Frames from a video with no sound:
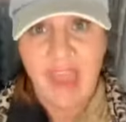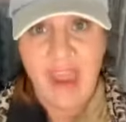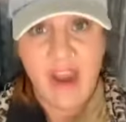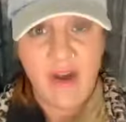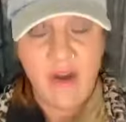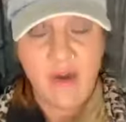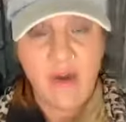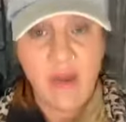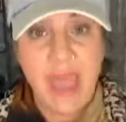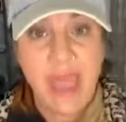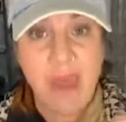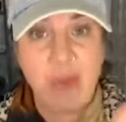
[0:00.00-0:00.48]

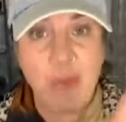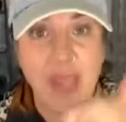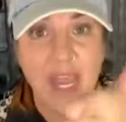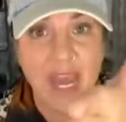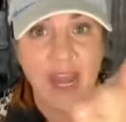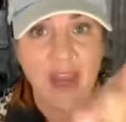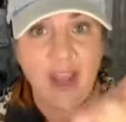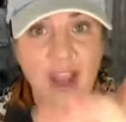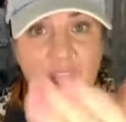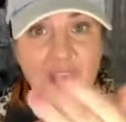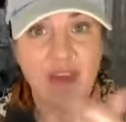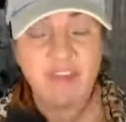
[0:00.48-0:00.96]
Okay. We had a
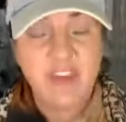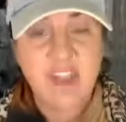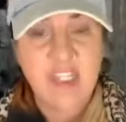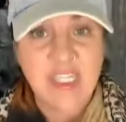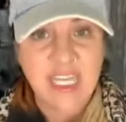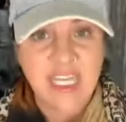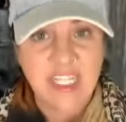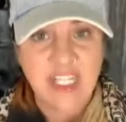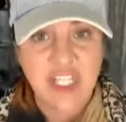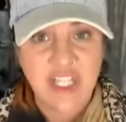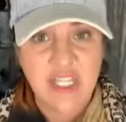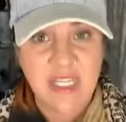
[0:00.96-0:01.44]

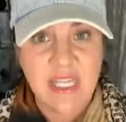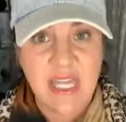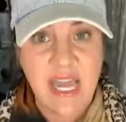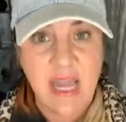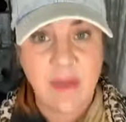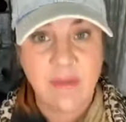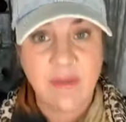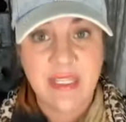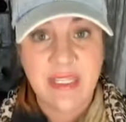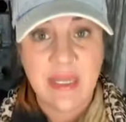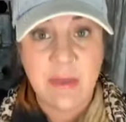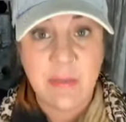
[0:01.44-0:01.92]
conversation today with
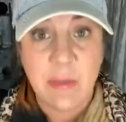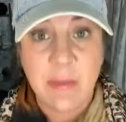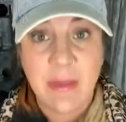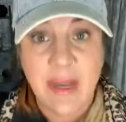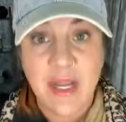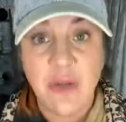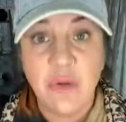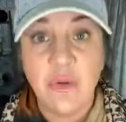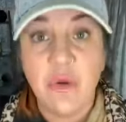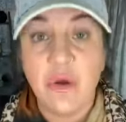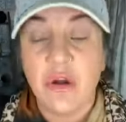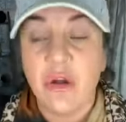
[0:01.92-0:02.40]
some of my new
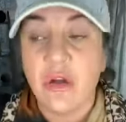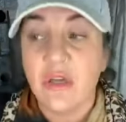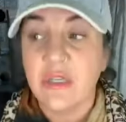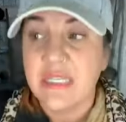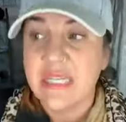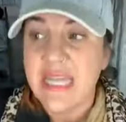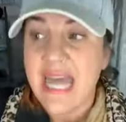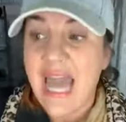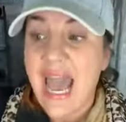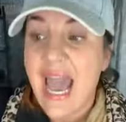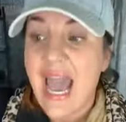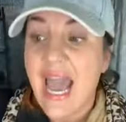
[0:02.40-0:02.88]
girls
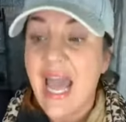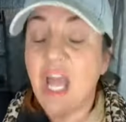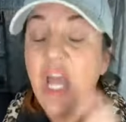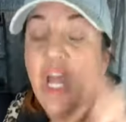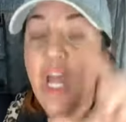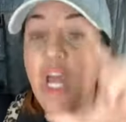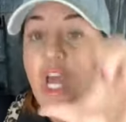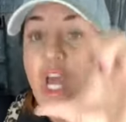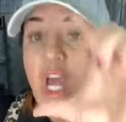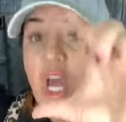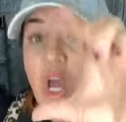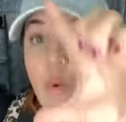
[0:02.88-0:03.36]
that
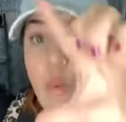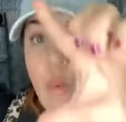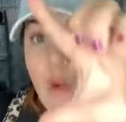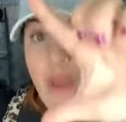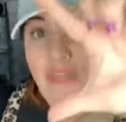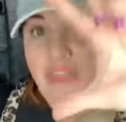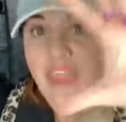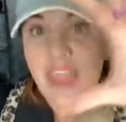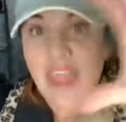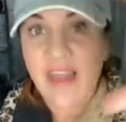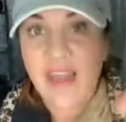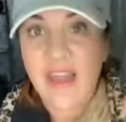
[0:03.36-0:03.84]
when they
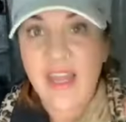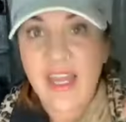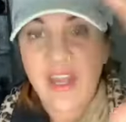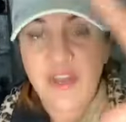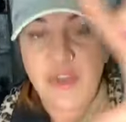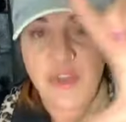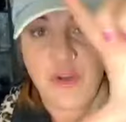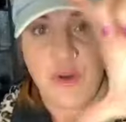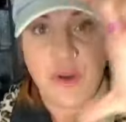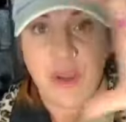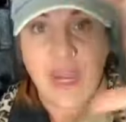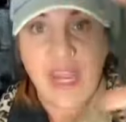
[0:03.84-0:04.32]
click their
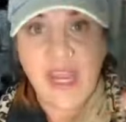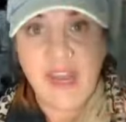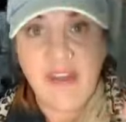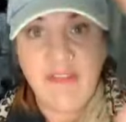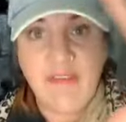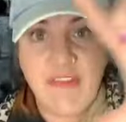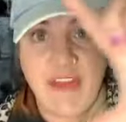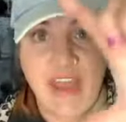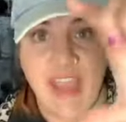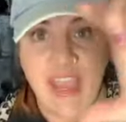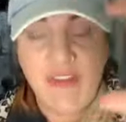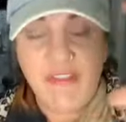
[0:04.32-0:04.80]

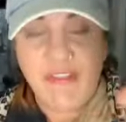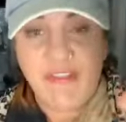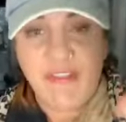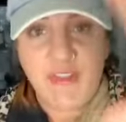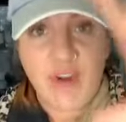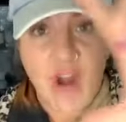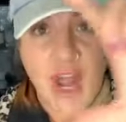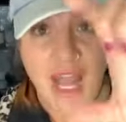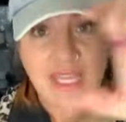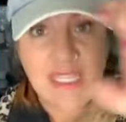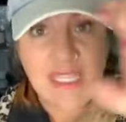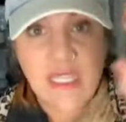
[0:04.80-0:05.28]
invite
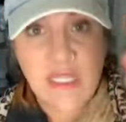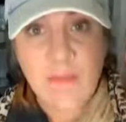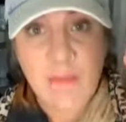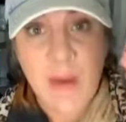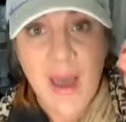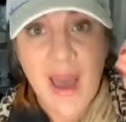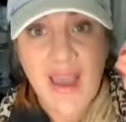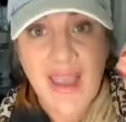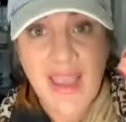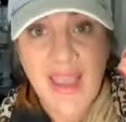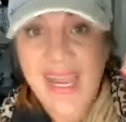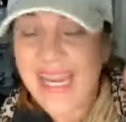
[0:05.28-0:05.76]
friends
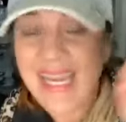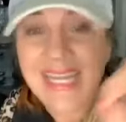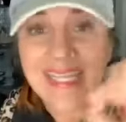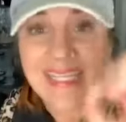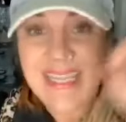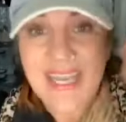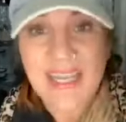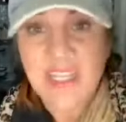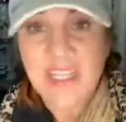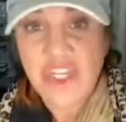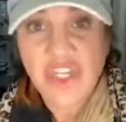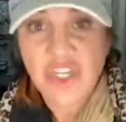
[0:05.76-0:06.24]
button, it
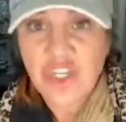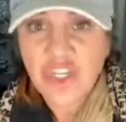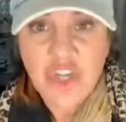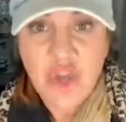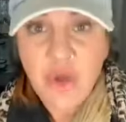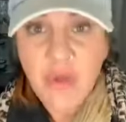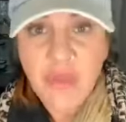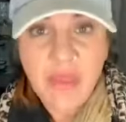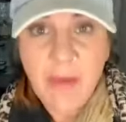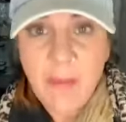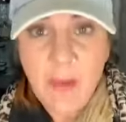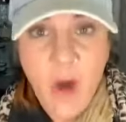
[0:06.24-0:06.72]
doesn't show
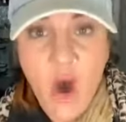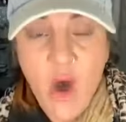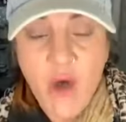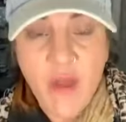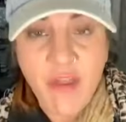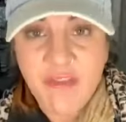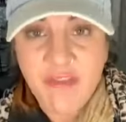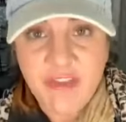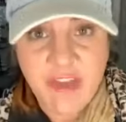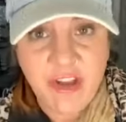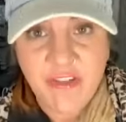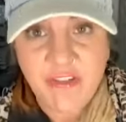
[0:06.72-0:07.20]
them all of
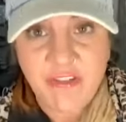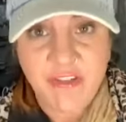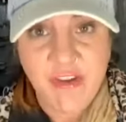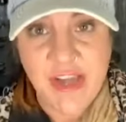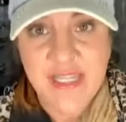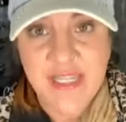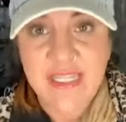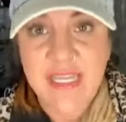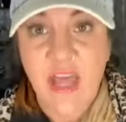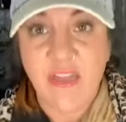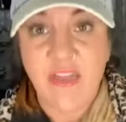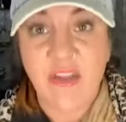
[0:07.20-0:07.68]
their friends
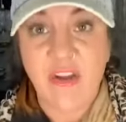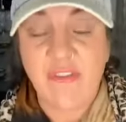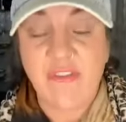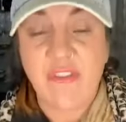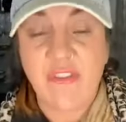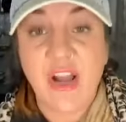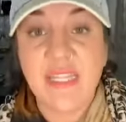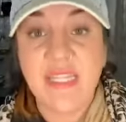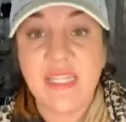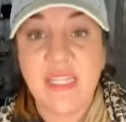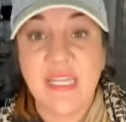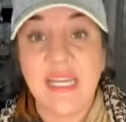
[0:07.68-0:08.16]
on their
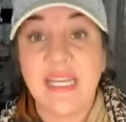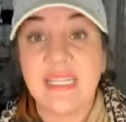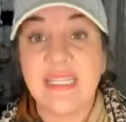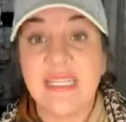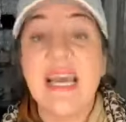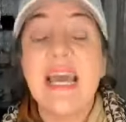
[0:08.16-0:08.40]
friends list.